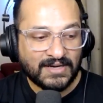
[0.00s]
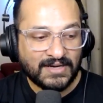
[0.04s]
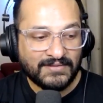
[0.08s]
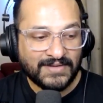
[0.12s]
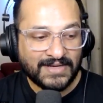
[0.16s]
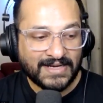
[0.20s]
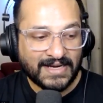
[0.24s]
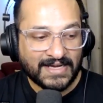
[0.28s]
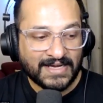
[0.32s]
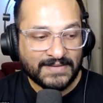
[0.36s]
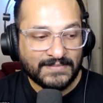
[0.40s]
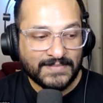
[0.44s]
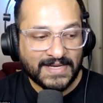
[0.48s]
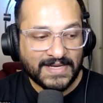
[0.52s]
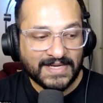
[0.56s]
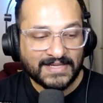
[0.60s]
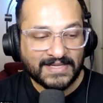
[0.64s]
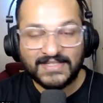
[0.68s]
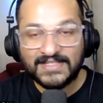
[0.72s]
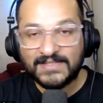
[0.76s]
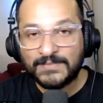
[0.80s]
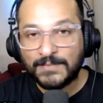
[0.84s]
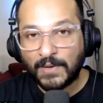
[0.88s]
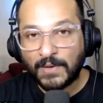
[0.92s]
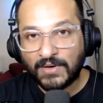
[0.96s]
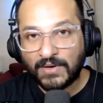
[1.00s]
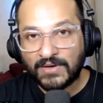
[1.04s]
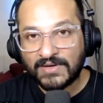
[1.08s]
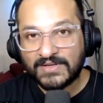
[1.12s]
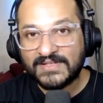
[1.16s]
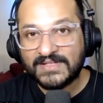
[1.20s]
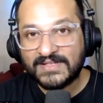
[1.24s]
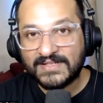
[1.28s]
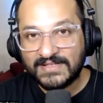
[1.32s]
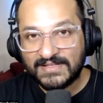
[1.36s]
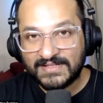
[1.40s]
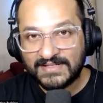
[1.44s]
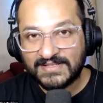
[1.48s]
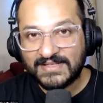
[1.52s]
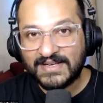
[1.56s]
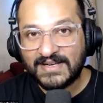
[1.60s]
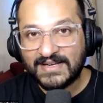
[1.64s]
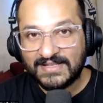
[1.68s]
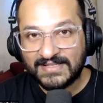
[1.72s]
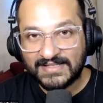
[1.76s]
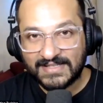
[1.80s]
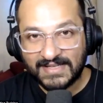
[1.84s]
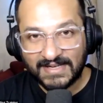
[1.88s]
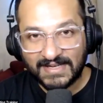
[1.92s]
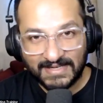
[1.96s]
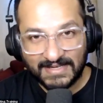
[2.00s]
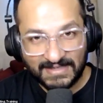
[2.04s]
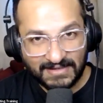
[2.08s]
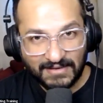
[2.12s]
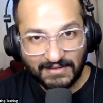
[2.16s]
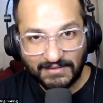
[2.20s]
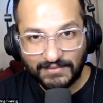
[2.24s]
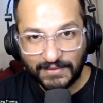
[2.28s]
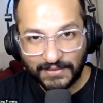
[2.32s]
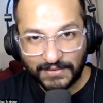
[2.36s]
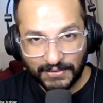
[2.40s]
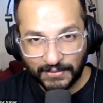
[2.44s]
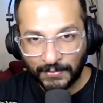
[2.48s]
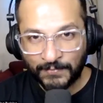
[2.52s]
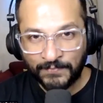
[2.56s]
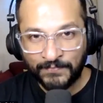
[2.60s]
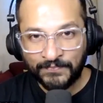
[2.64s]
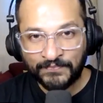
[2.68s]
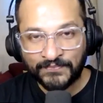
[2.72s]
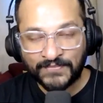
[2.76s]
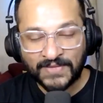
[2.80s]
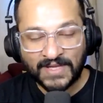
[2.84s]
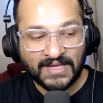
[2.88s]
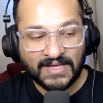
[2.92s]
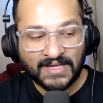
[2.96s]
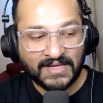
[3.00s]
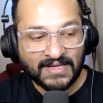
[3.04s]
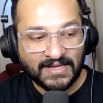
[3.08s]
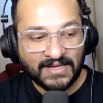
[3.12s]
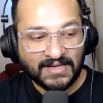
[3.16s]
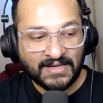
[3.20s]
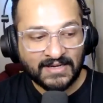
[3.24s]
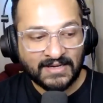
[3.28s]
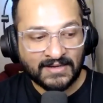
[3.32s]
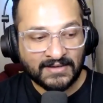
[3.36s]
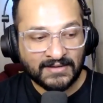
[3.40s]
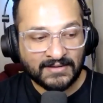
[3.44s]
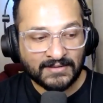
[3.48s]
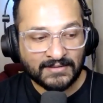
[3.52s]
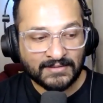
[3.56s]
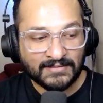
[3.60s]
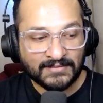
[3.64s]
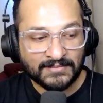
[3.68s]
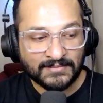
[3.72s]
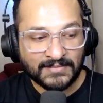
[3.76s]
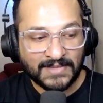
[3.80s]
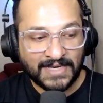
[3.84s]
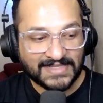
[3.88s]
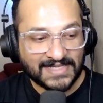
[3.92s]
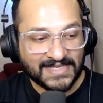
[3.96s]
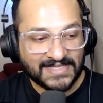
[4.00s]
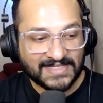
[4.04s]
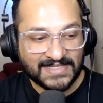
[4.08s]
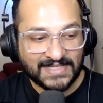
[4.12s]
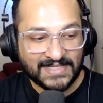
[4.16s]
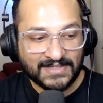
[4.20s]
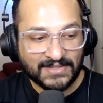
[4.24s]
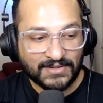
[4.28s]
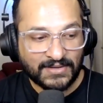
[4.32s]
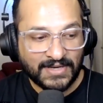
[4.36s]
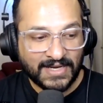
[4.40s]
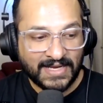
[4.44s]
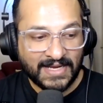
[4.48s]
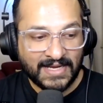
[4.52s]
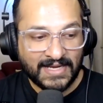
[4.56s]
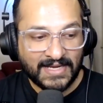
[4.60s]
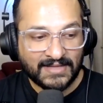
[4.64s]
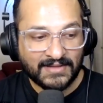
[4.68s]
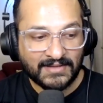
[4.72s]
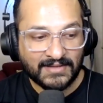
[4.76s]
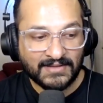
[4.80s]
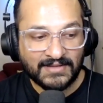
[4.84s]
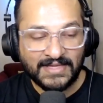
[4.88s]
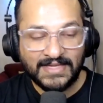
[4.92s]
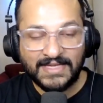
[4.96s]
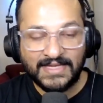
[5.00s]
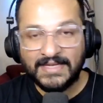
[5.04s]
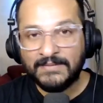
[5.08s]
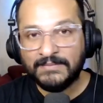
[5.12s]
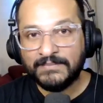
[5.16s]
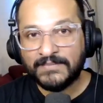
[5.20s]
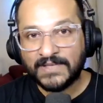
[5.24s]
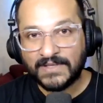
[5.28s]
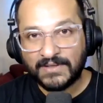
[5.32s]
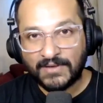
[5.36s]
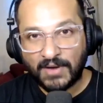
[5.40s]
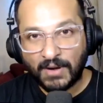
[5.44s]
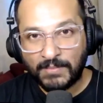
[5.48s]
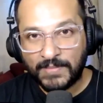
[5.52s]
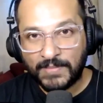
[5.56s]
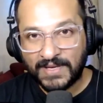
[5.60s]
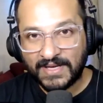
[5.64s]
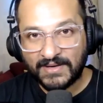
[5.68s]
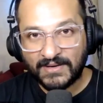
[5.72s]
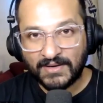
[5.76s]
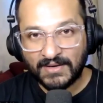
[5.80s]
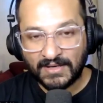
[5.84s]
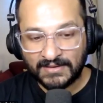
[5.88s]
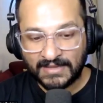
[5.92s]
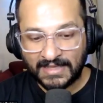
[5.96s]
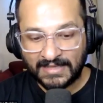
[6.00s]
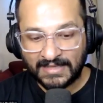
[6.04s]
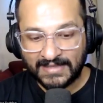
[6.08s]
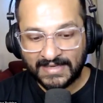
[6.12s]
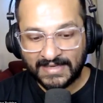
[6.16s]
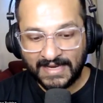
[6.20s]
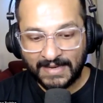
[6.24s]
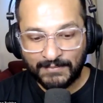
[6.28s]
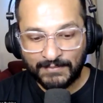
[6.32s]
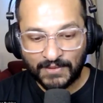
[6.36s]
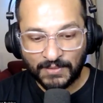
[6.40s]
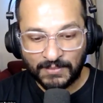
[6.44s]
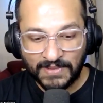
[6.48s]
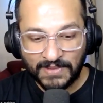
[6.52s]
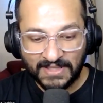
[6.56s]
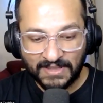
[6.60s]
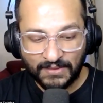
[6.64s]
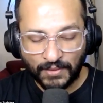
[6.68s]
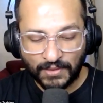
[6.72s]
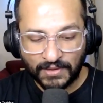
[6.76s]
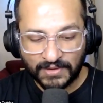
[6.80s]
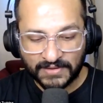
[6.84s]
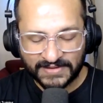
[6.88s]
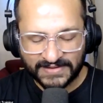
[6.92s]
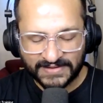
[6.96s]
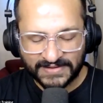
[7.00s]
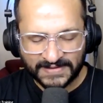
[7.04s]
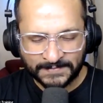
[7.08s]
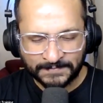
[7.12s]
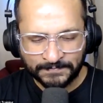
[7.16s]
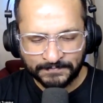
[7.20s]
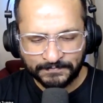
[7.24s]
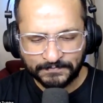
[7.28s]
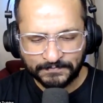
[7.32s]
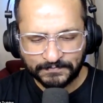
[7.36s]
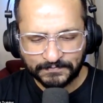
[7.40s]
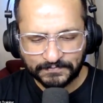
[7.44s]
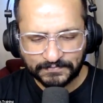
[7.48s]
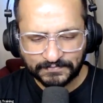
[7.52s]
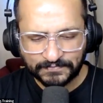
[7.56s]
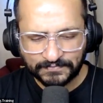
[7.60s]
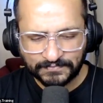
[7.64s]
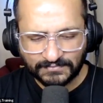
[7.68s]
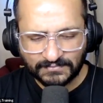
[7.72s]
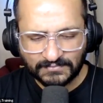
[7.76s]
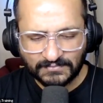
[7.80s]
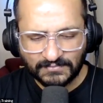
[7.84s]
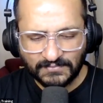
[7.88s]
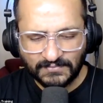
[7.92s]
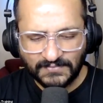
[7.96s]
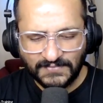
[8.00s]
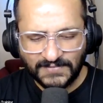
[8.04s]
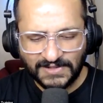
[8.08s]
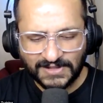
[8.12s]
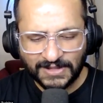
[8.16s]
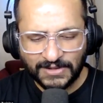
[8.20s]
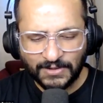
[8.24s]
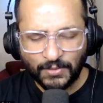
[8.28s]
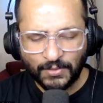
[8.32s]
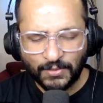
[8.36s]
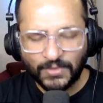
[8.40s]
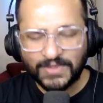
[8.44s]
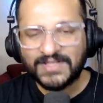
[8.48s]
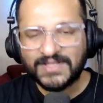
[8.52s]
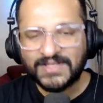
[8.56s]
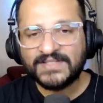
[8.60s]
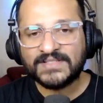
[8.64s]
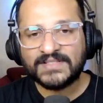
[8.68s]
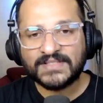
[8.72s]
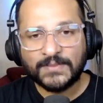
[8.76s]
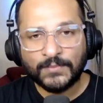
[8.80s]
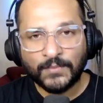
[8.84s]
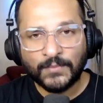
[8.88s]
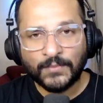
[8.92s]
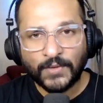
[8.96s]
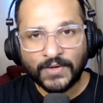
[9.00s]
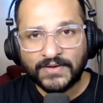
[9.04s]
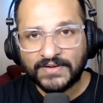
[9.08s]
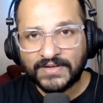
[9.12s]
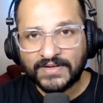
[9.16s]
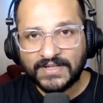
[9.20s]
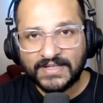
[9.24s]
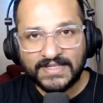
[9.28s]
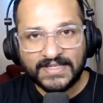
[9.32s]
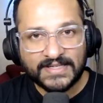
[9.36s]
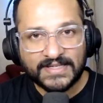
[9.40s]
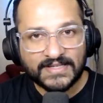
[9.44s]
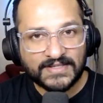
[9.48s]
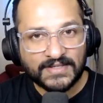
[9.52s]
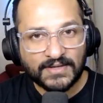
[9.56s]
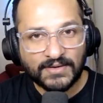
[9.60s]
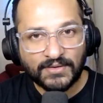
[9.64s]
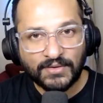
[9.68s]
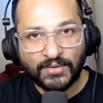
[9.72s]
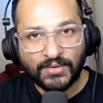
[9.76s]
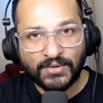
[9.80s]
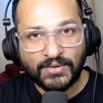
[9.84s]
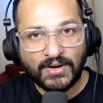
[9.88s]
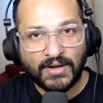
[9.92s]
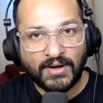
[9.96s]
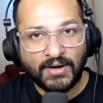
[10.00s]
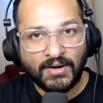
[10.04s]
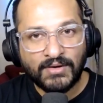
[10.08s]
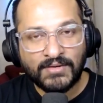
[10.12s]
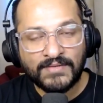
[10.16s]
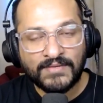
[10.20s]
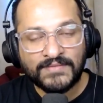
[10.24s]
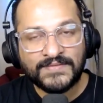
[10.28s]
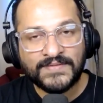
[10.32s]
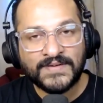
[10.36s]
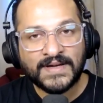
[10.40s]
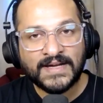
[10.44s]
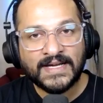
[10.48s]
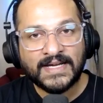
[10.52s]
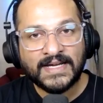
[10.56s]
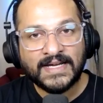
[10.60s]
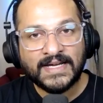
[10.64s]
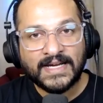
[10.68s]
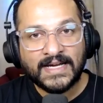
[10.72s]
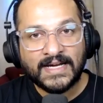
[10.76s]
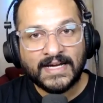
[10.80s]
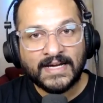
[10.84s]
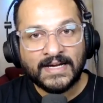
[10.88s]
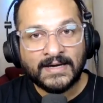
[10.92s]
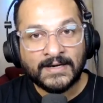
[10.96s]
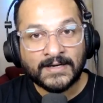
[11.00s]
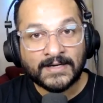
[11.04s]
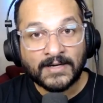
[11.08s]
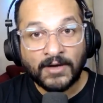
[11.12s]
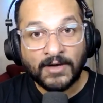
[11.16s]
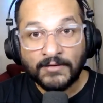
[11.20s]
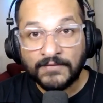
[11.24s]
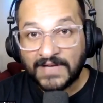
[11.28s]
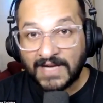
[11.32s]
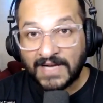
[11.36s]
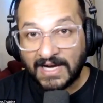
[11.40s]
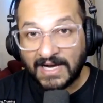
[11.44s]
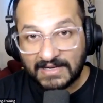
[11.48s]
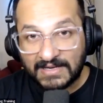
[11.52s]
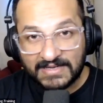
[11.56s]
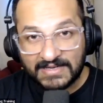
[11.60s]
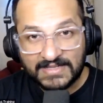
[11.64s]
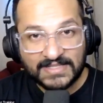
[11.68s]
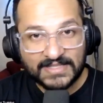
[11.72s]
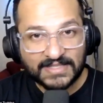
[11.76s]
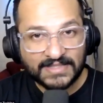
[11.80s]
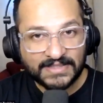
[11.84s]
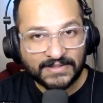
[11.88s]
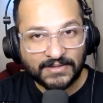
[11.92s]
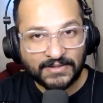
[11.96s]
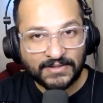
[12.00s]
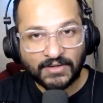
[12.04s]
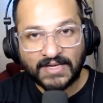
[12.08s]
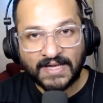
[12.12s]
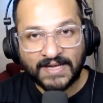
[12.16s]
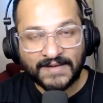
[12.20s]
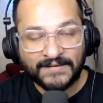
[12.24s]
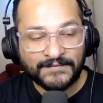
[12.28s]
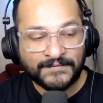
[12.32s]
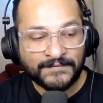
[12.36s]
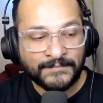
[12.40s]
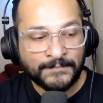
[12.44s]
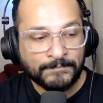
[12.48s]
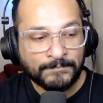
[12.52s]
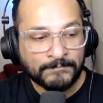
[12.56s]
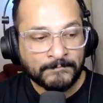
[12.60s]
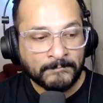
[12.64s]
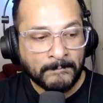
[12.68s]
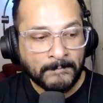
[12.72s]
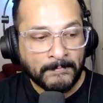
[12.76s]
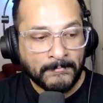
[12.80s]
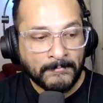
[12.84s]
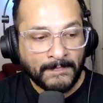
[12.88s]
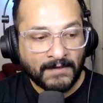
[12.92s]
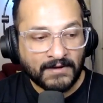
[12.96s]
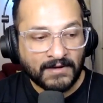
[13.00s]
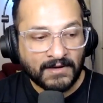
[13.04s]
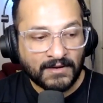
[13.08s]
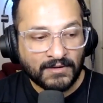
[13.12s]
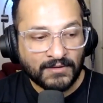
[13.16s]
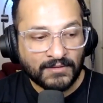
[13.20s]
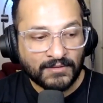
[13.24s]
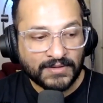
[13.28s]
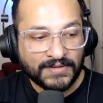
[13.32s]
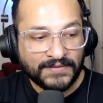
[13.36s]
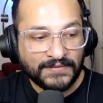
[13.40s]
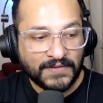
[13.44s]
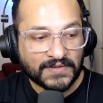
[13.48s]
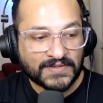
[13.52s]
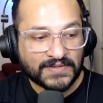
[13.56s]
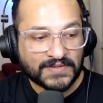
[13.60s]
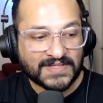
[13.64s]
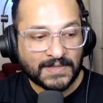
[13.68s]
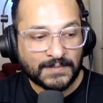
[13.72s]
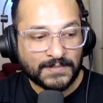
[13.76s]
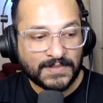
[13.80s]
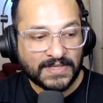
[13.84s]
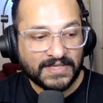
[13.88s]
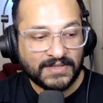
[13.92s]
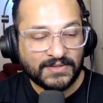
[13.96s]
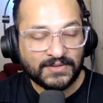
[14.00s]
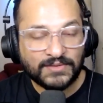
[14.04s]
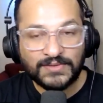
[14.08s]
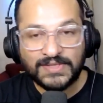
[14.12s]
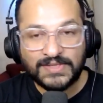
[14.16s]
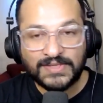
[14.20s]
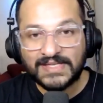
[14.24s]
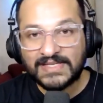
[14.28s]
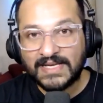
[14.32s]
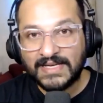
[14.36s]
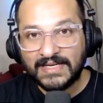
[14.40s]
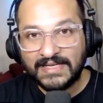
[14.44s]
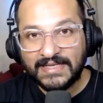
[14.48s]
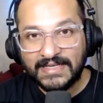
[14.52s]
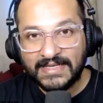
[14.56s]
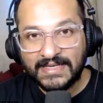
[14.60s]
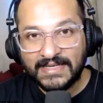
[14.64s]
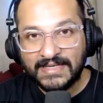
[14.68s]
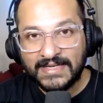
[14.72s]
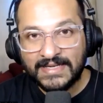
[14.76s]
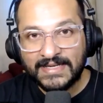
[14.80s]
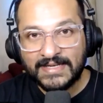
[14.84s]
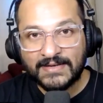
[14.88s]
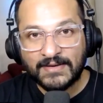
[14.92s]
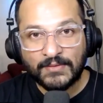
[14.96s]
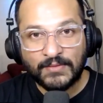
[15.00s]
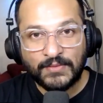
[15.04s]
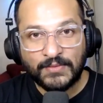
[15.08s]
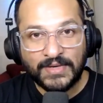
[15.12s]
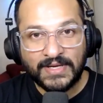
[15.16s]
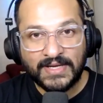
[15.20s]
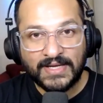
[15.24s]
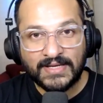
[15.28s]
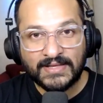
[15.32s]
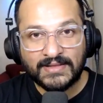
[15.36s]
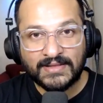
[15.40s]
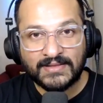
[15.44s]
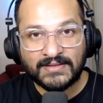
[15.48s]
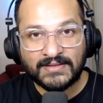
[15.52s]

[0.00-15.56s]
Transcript: when I make these pods, it is designed for you. As I said today, the theme, the topic that came to me was, what really is the role of courage in your life? Now, if you're somebody who is dealing with